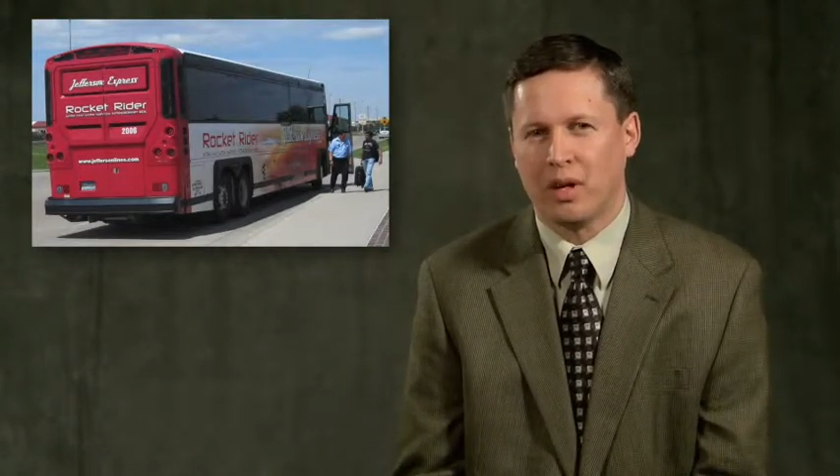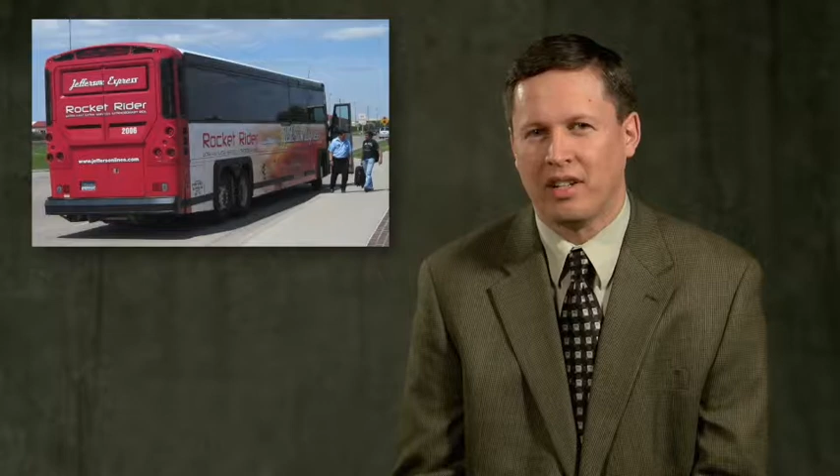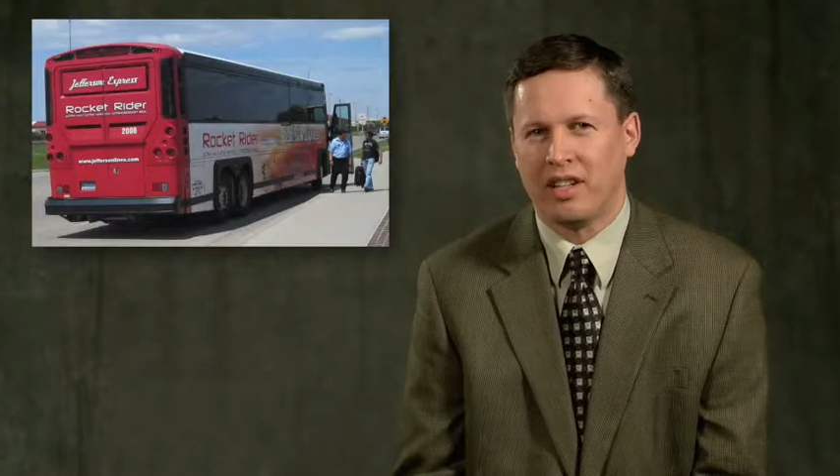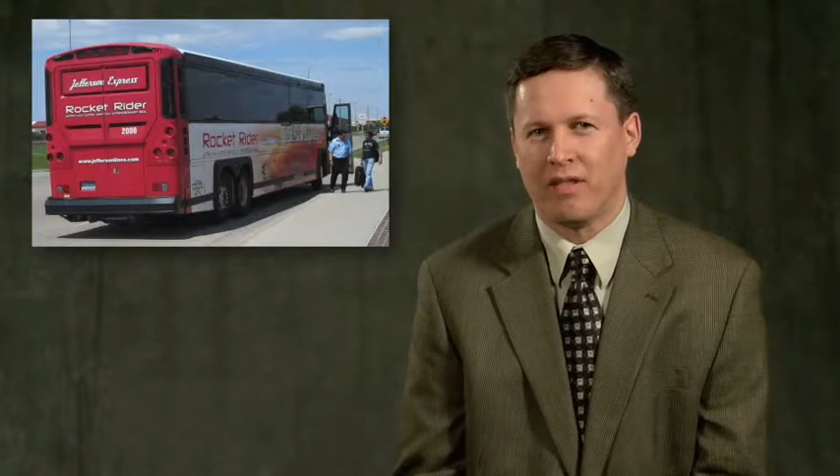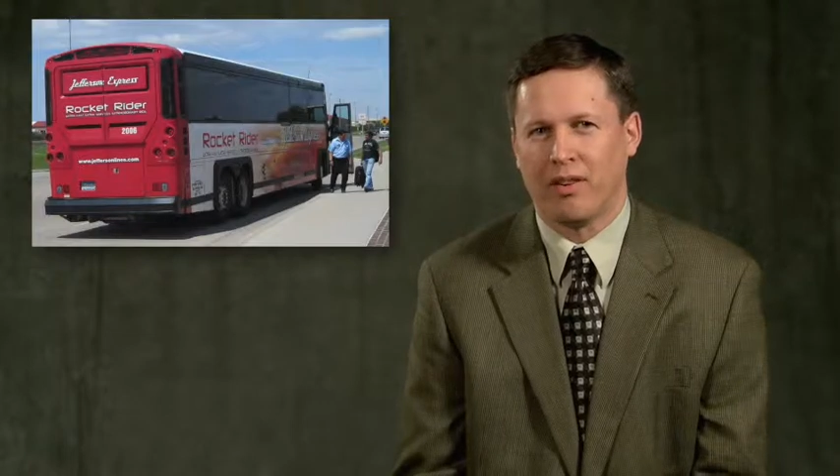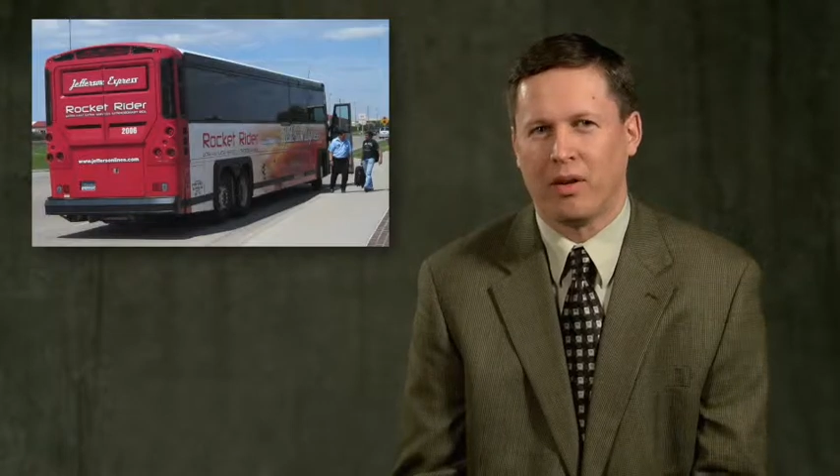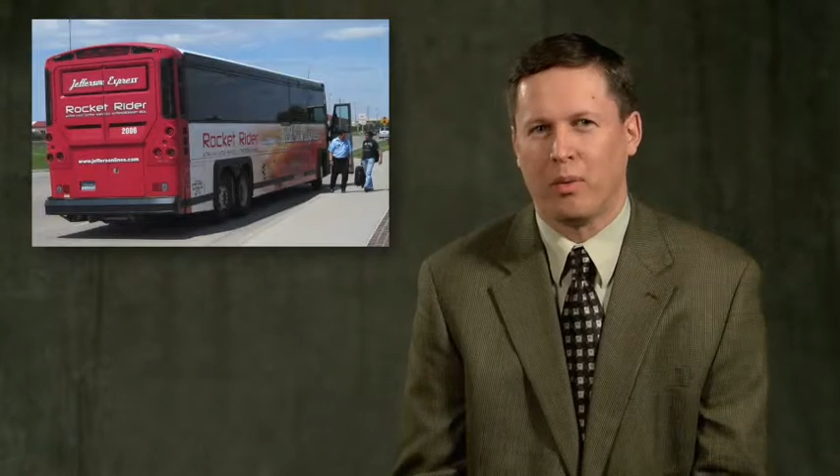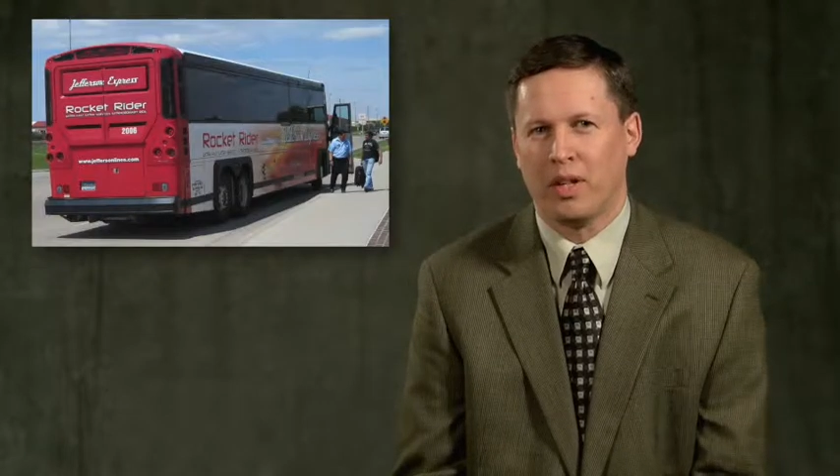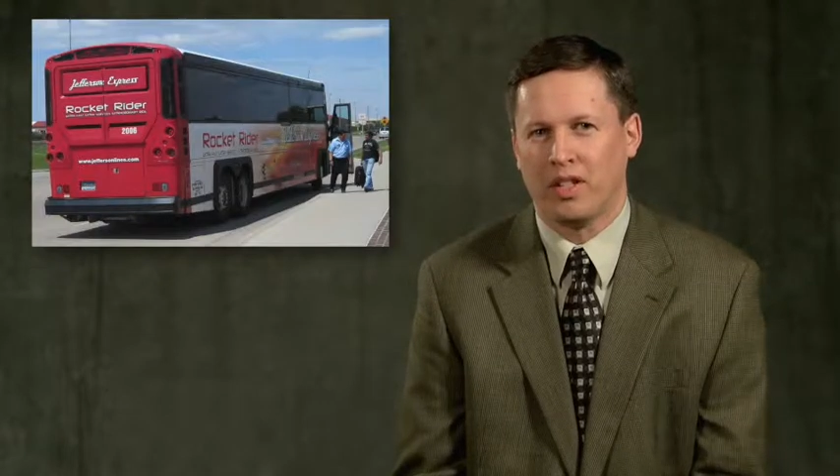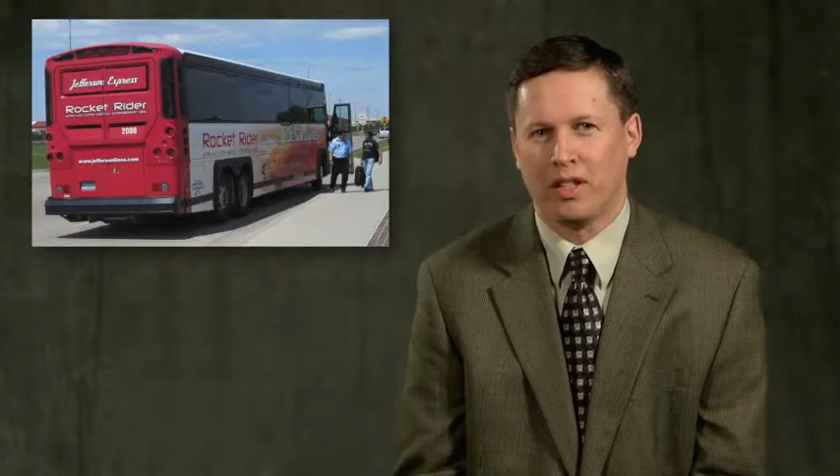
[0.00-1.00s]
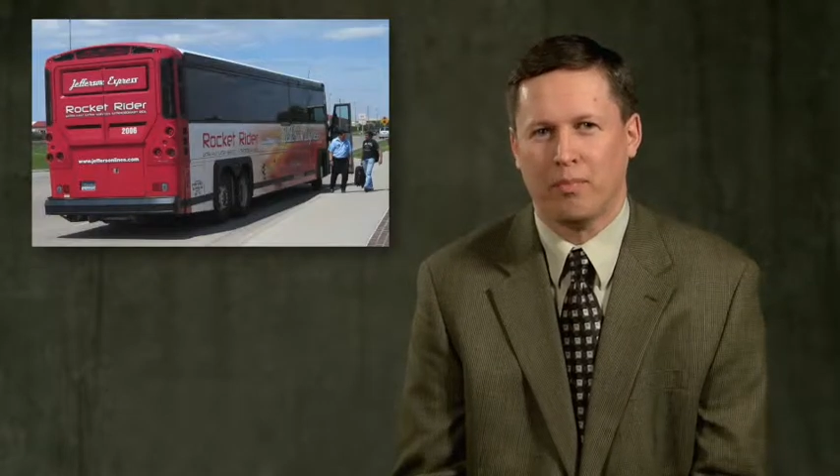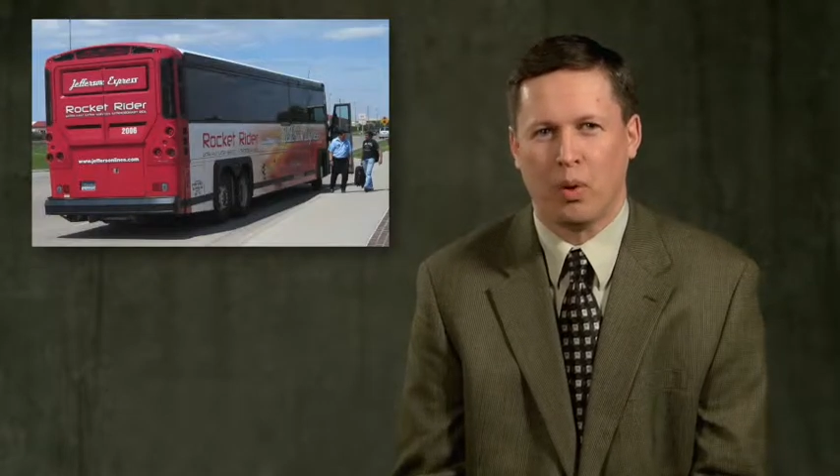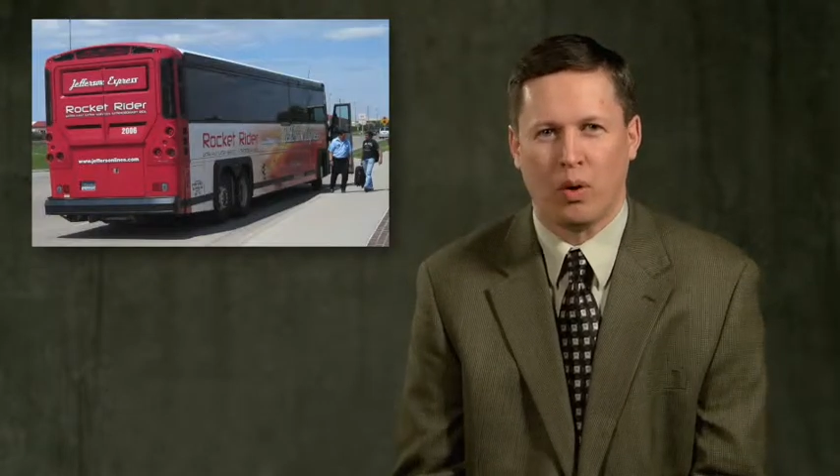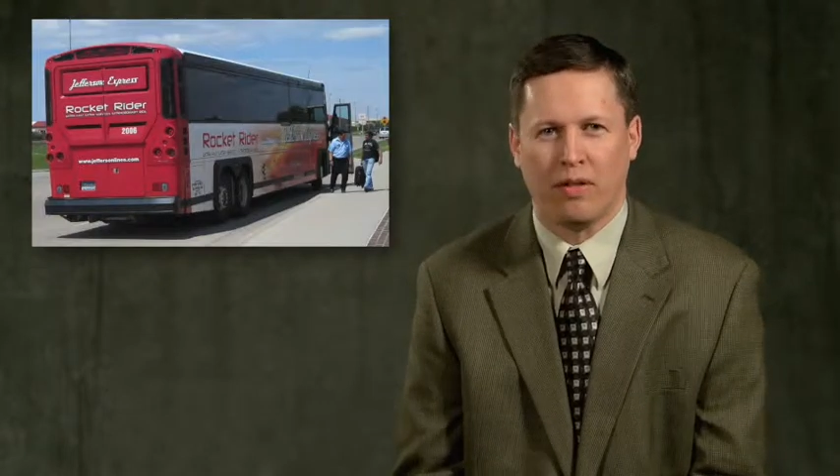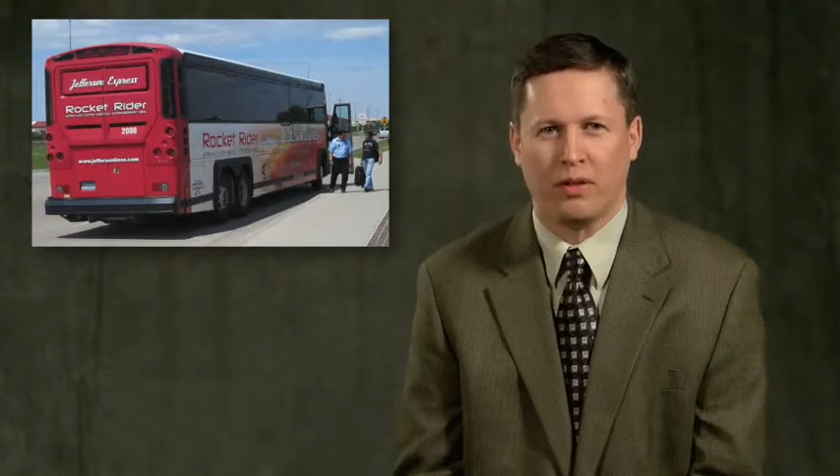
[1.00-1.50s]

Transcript: identify which mode of